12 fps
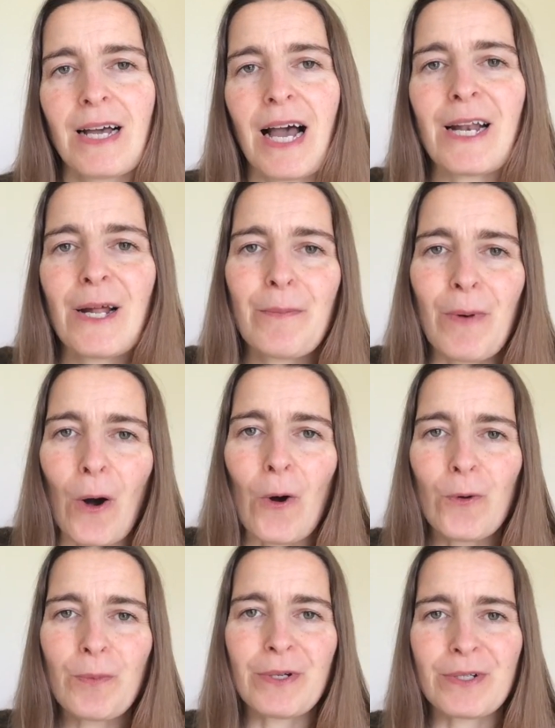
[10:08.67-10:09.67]
And I'm
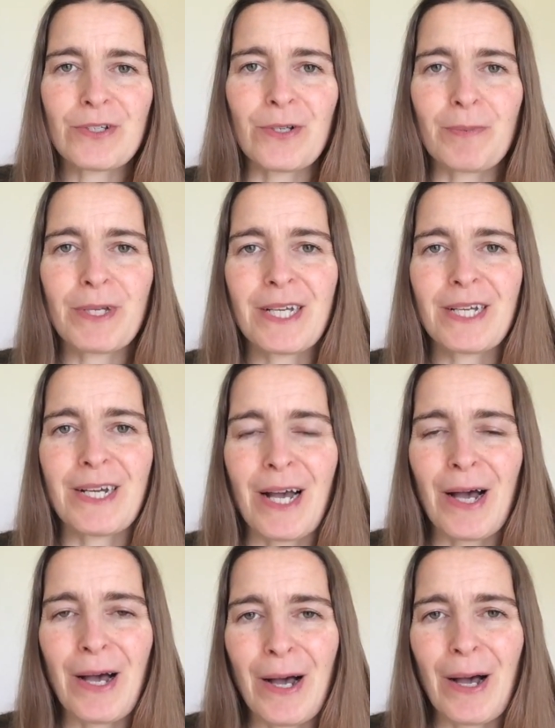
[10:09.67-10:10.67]
open to being
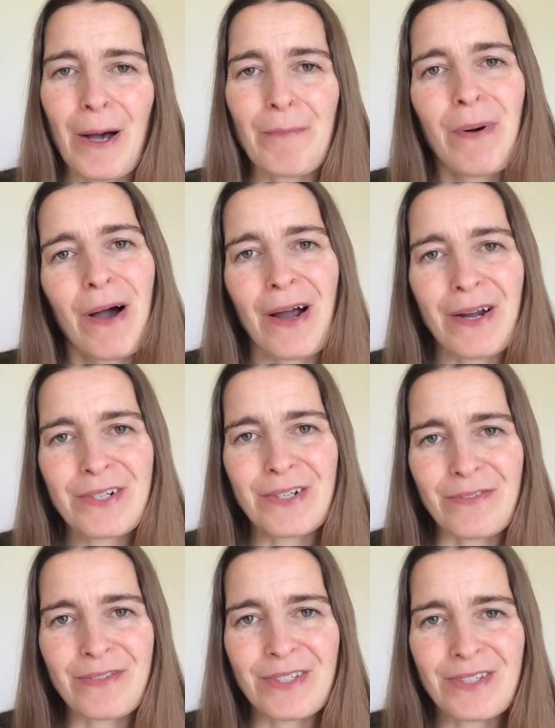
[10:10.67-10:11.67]
a part
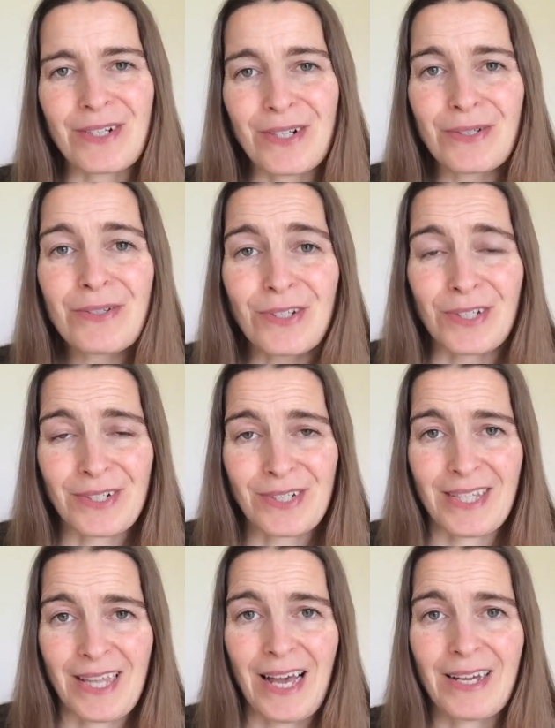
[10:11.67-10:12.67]
of the solution
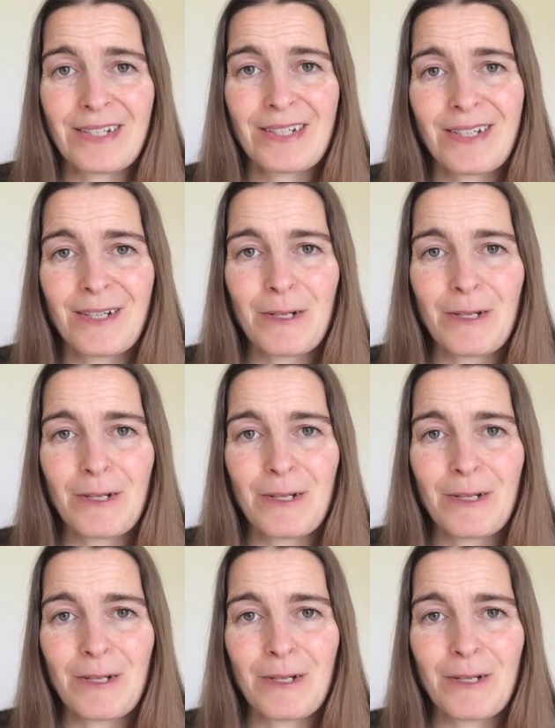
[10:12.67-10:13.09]
to that.